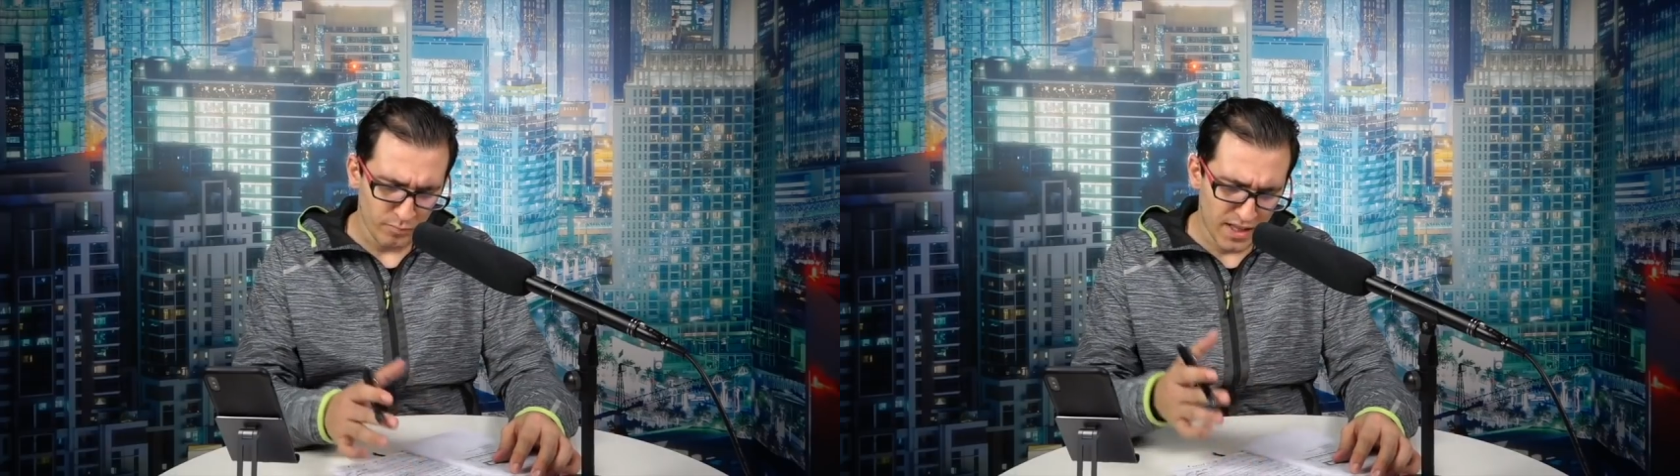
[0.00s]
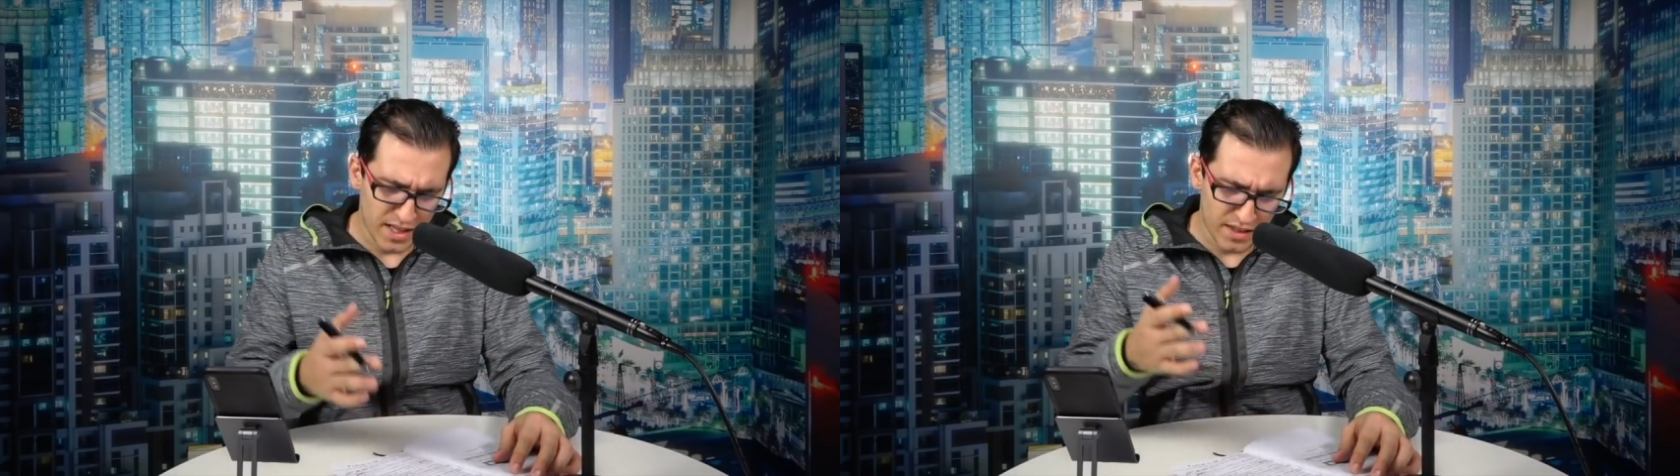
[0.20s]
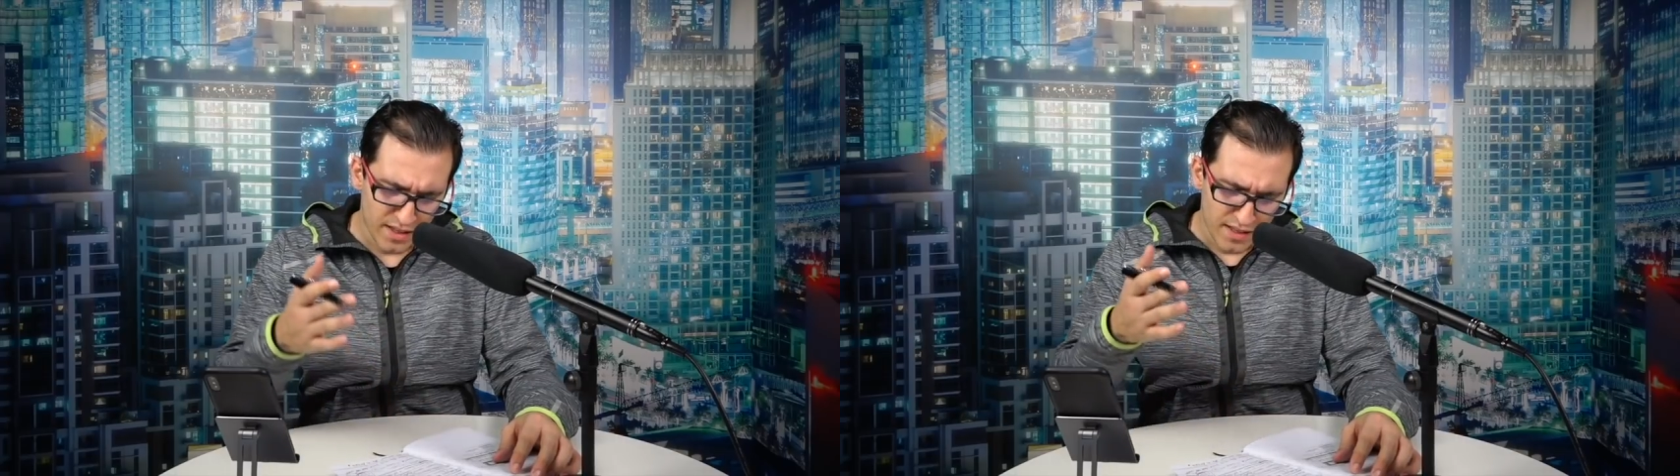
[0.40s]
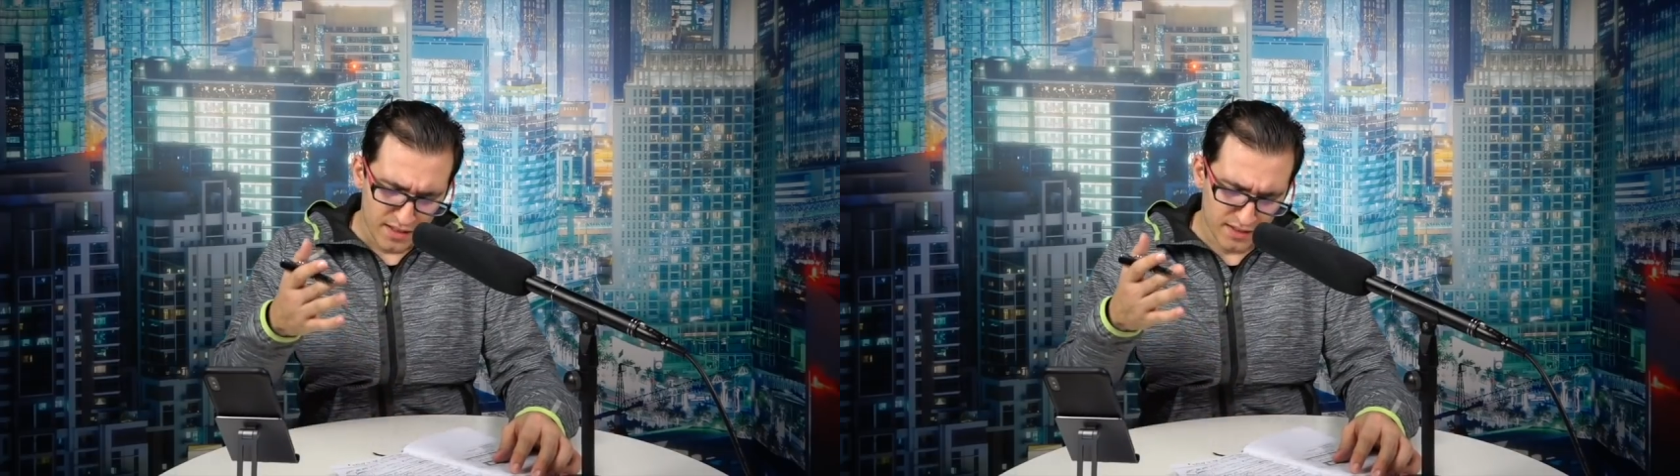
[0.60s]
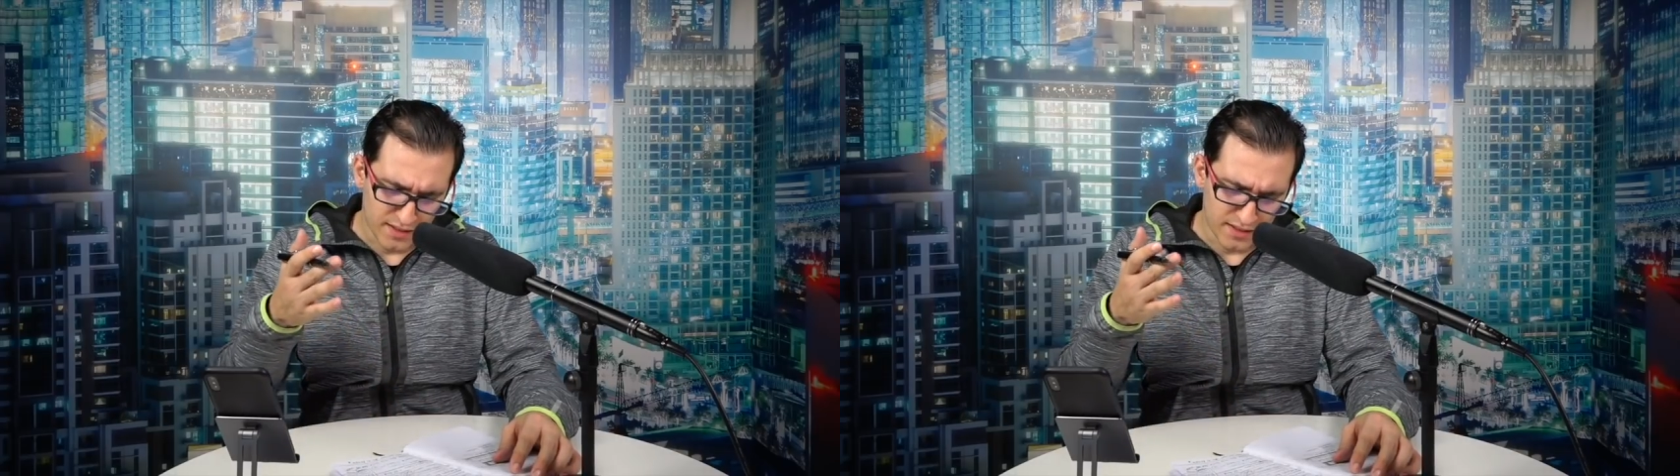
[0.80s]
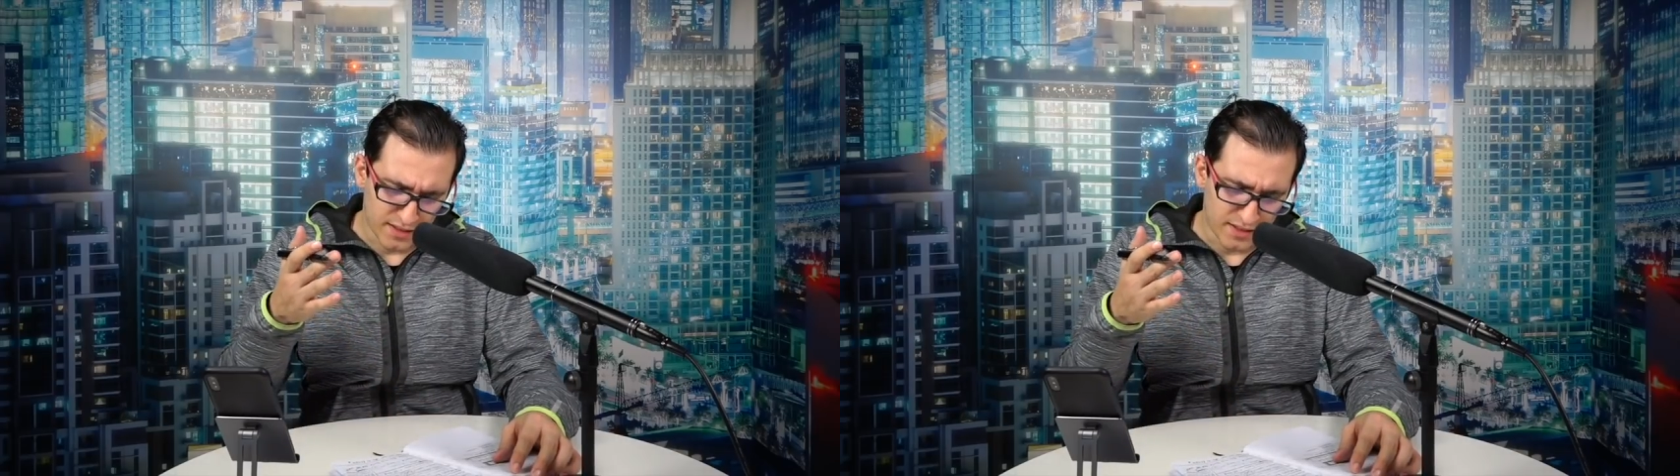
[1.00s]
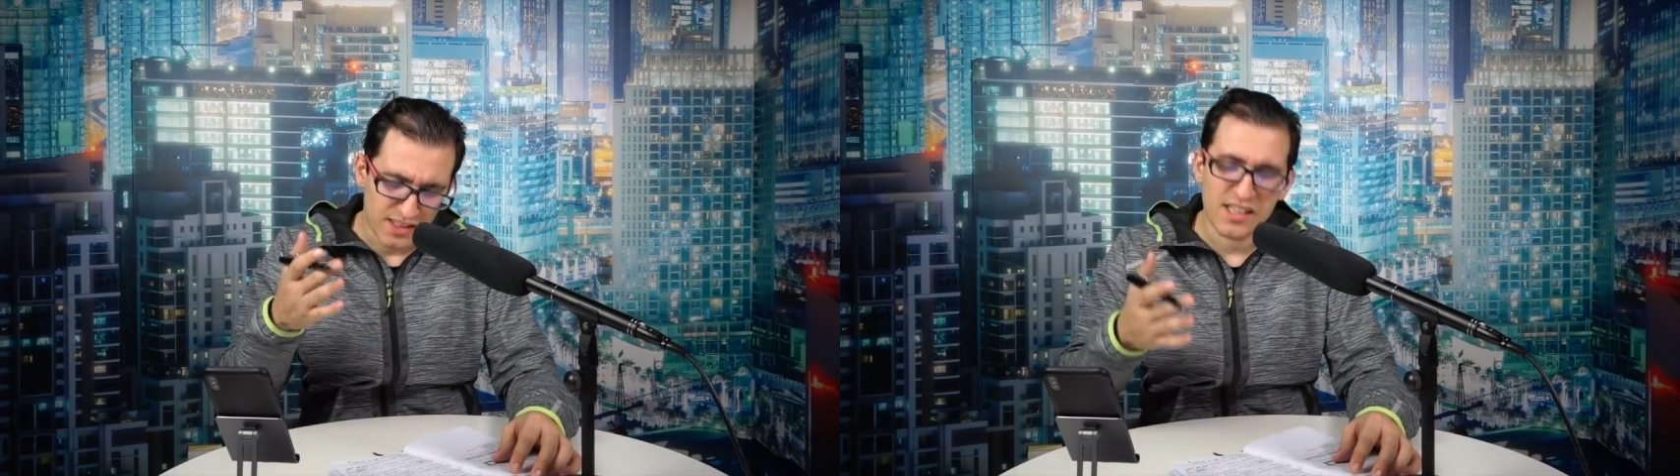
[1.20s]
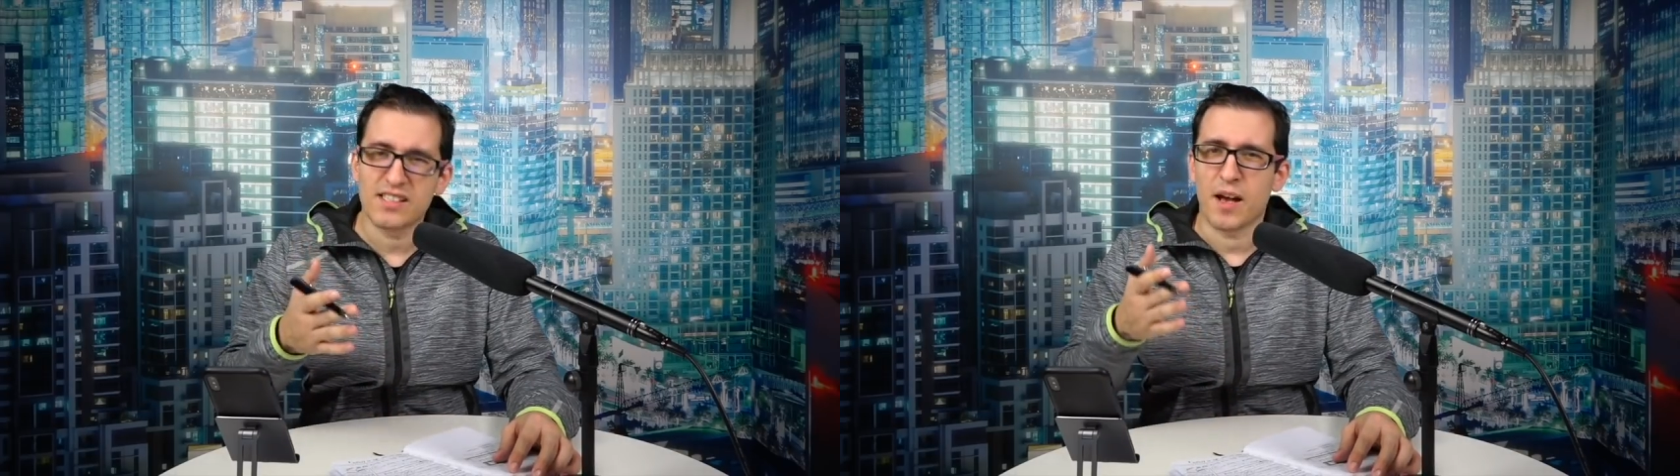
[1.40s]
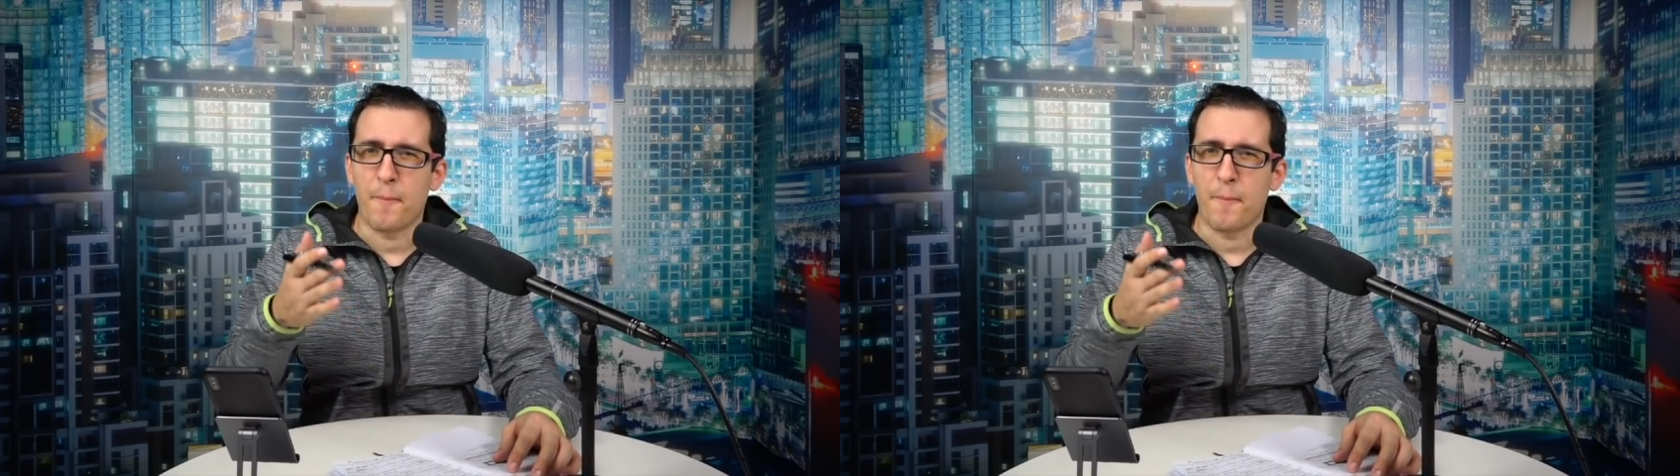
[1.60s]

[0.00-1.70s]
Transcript: This is a